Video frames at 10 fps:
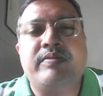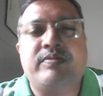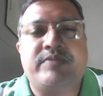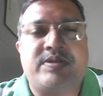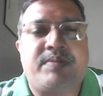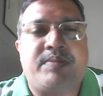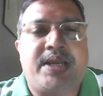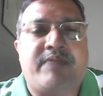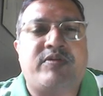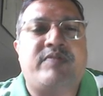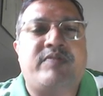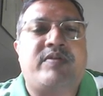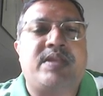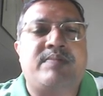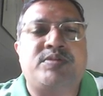which will be helpful
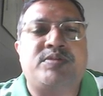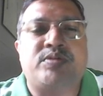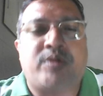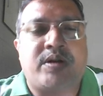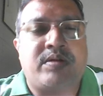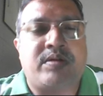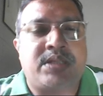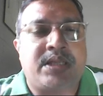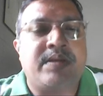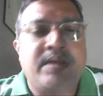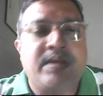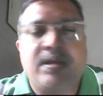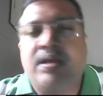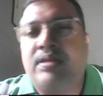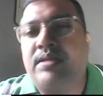for them to note down
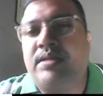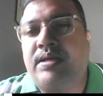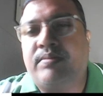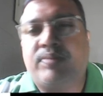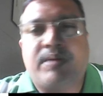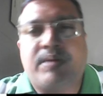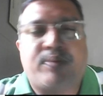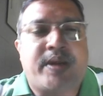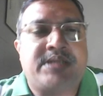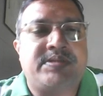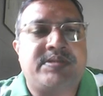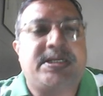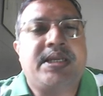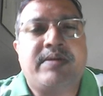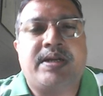the points which
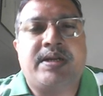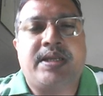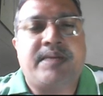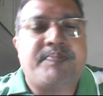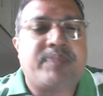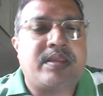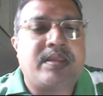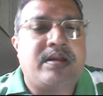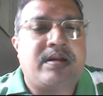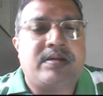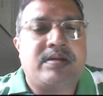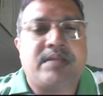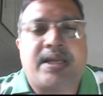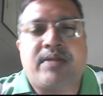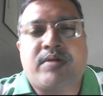I given here.
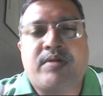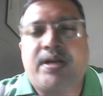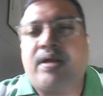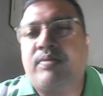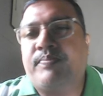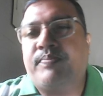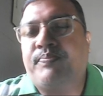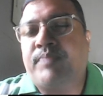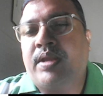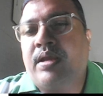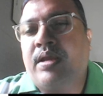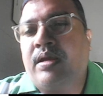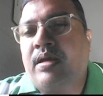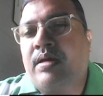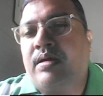They can note it down.
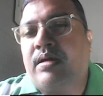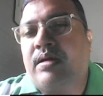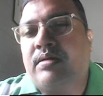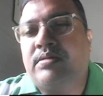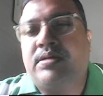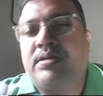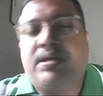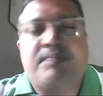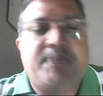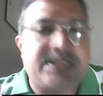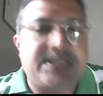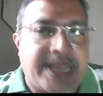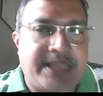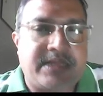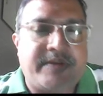Please
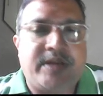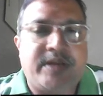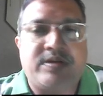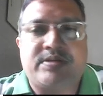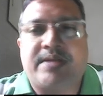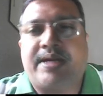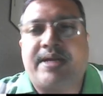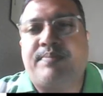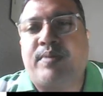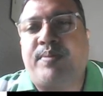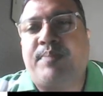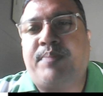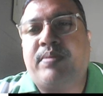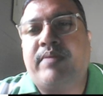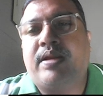like the video so that more
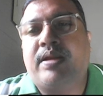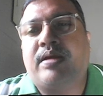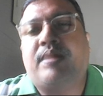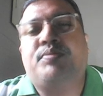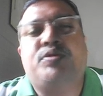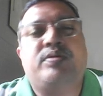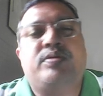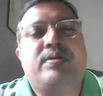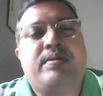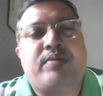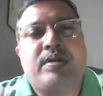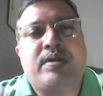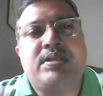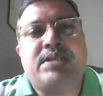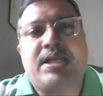people will come to know
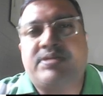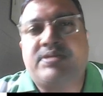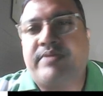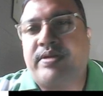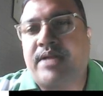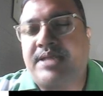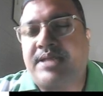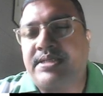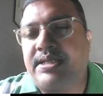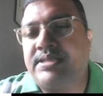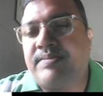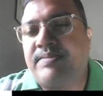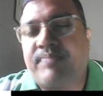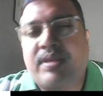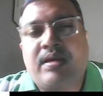about this class series.
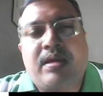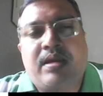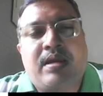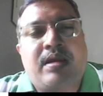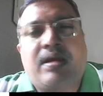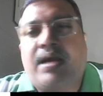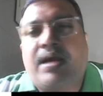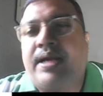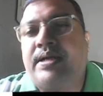And